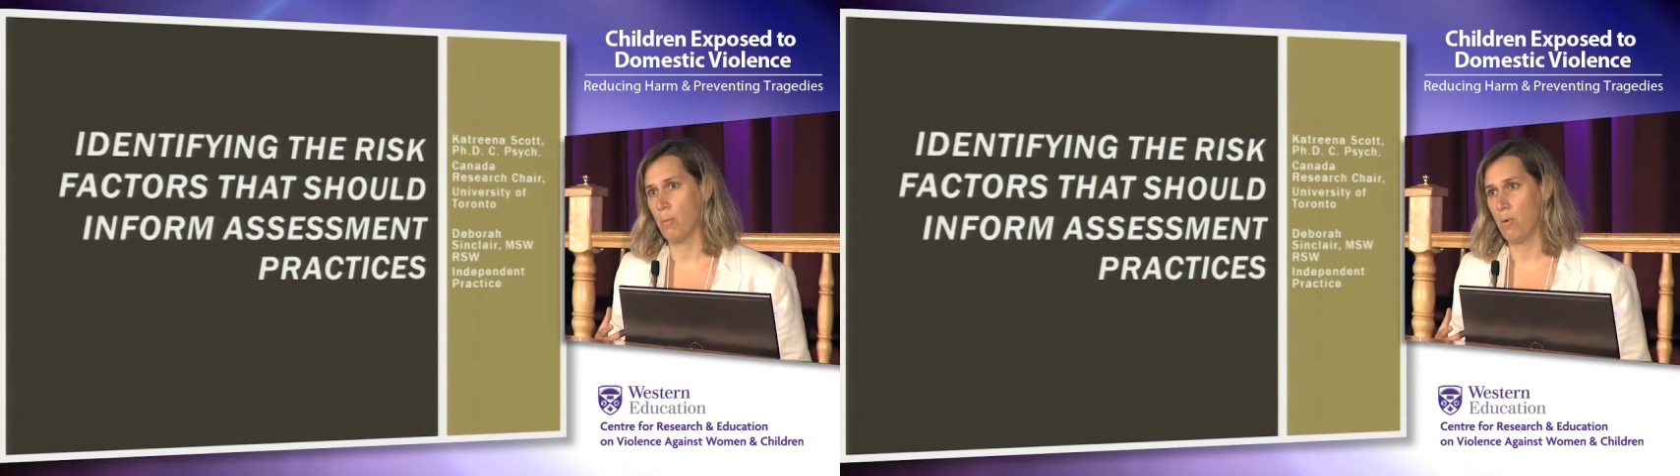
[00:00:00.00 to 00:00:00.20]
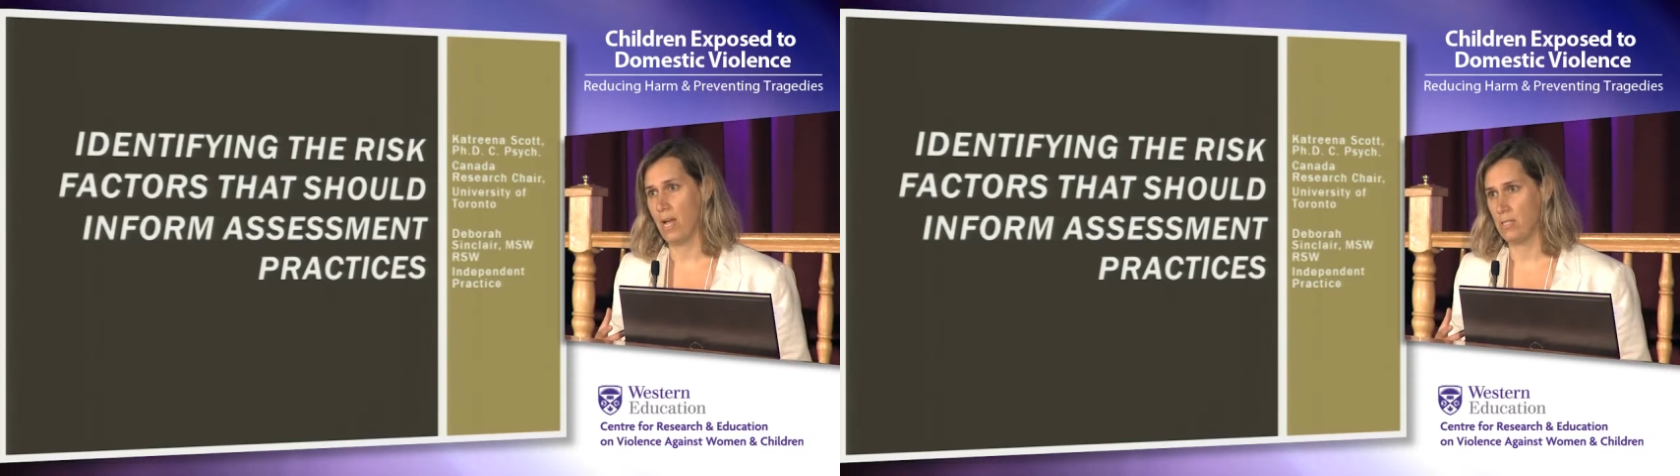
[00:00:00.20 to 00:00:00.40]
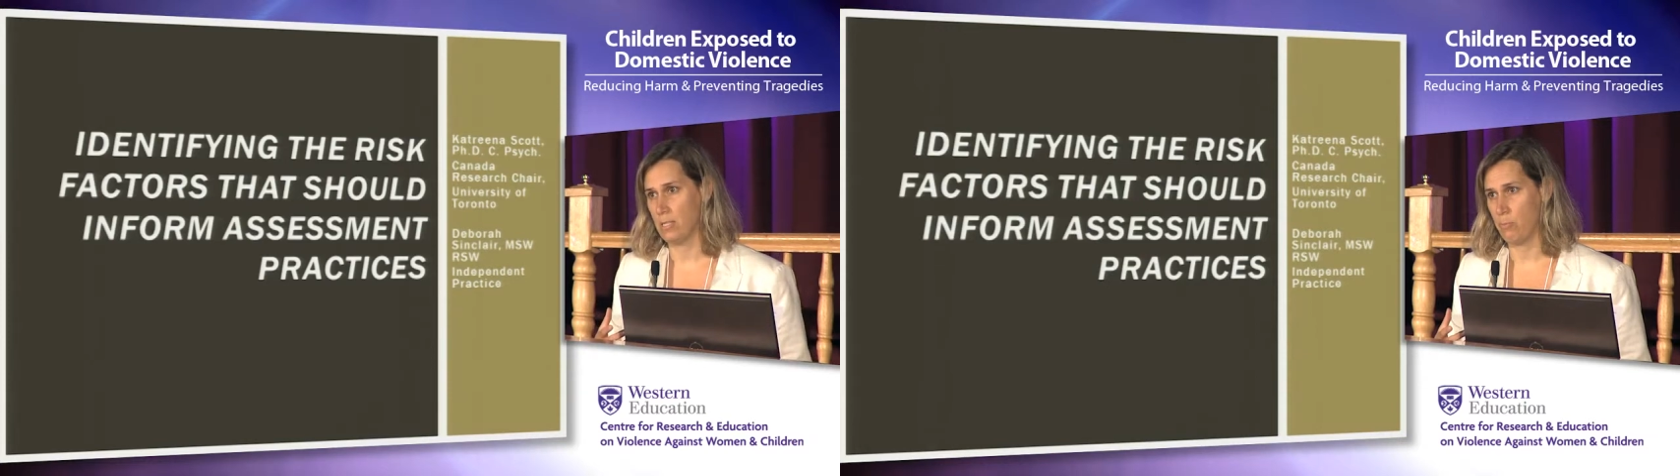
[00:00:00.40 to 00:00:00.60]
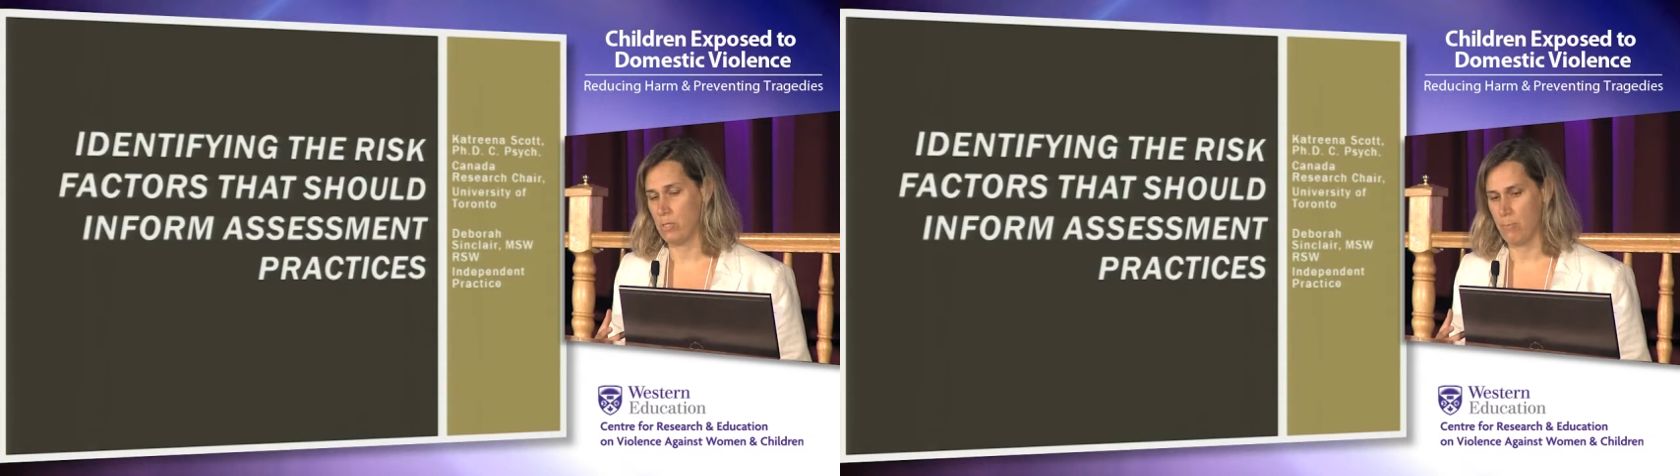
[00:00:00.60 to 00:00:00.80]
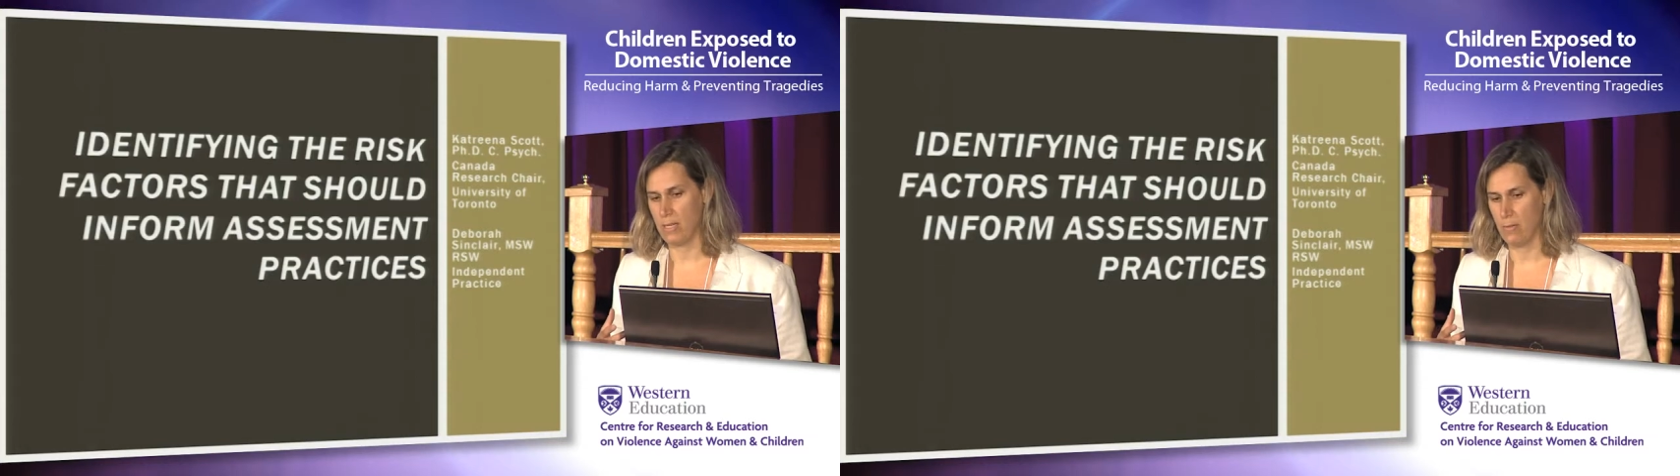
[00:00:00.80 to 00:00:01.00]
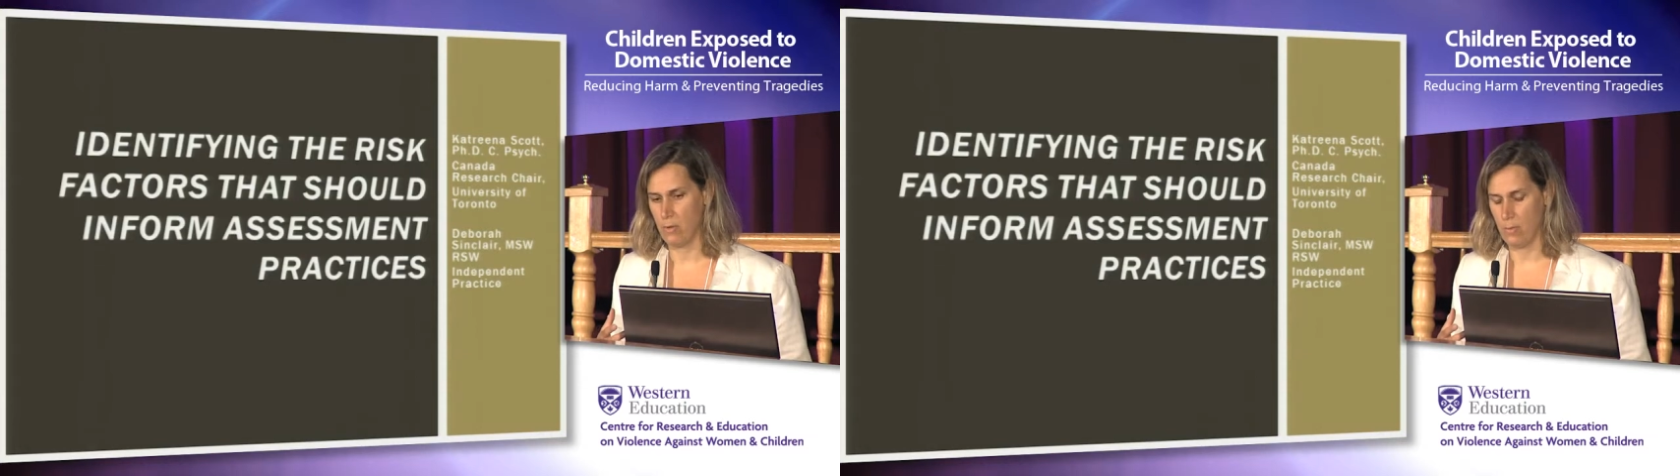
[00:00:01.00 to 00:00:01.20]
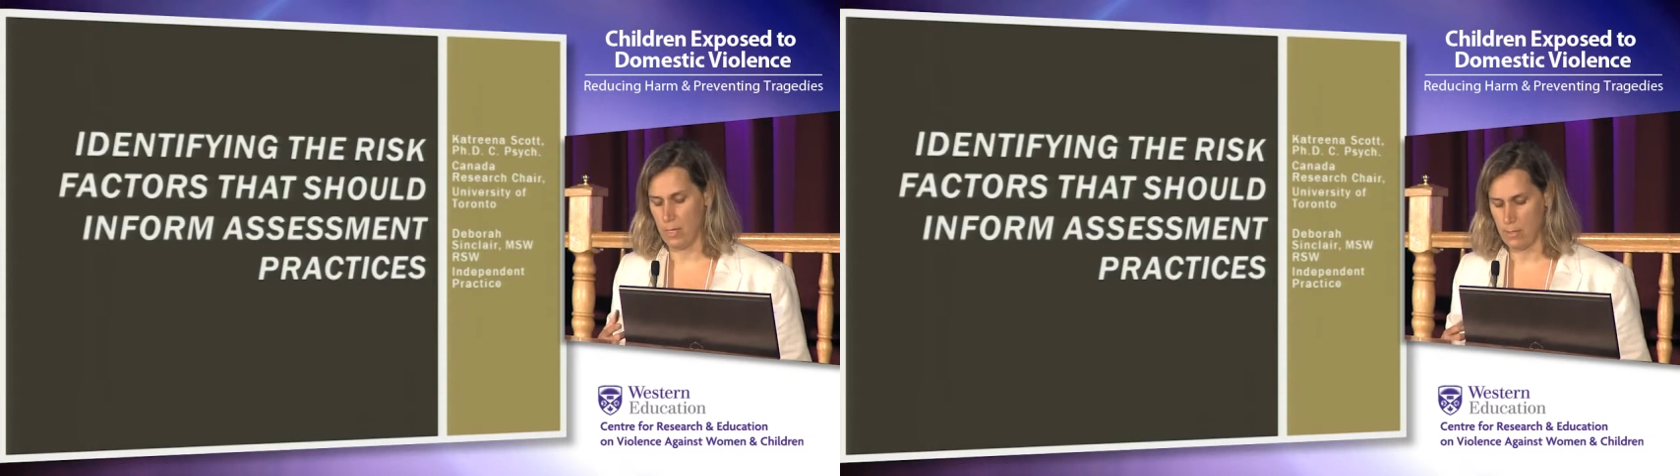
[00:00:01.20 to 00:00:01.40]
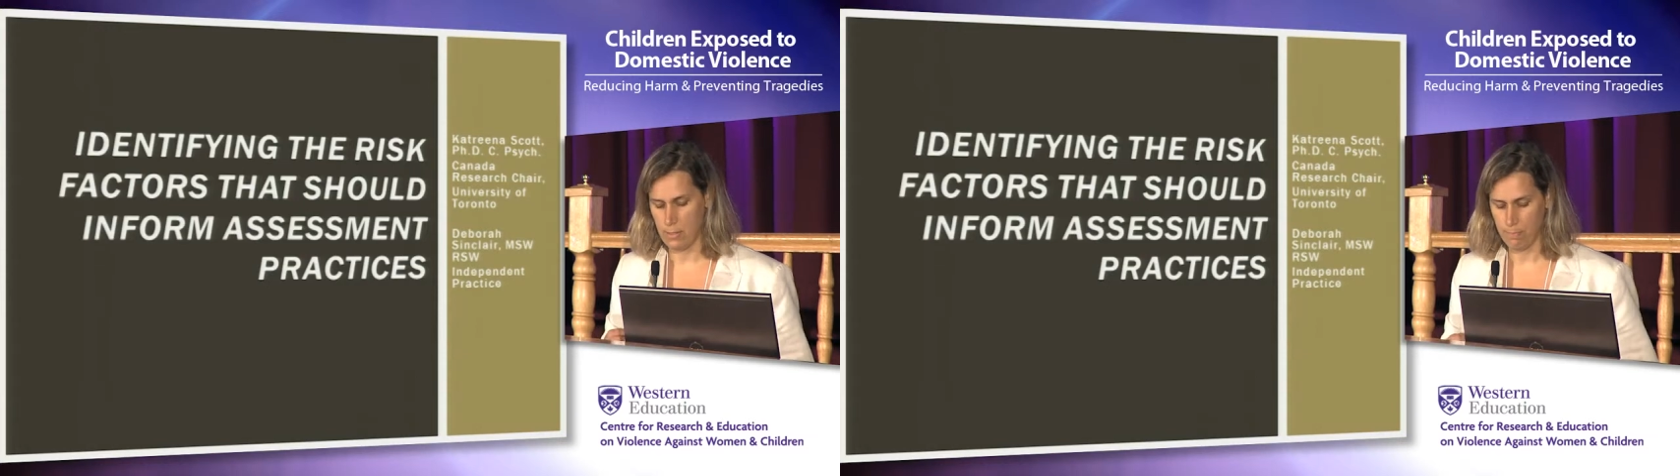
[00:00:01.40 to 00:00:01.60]
practice perspective on
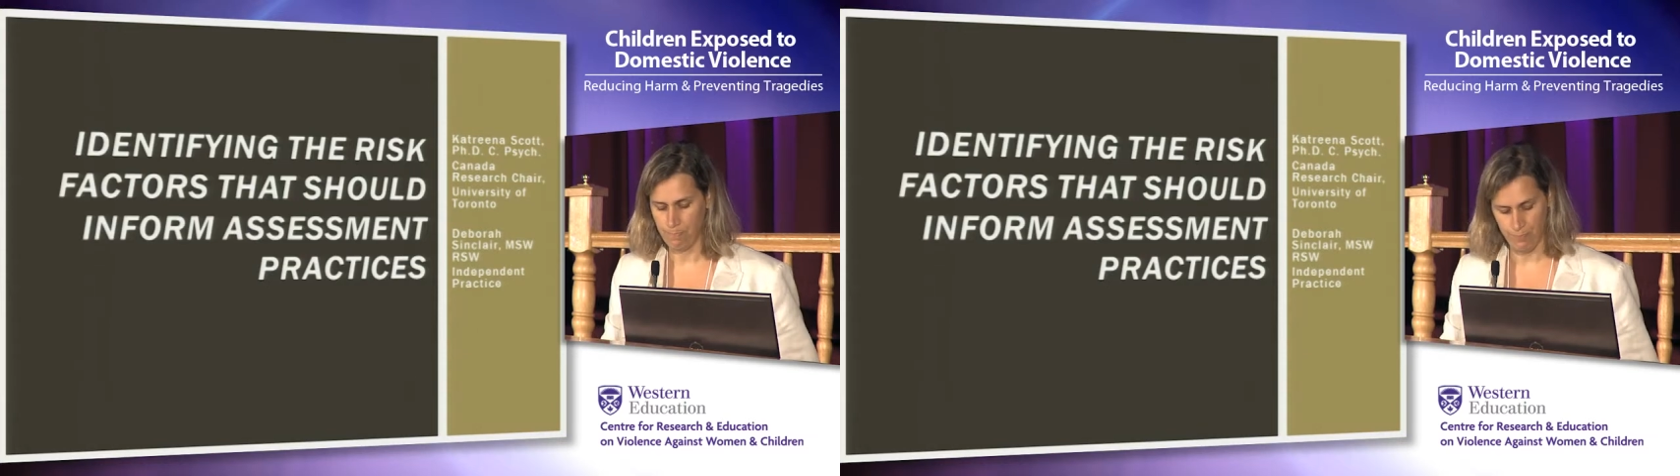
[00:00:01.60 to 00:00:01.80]
this.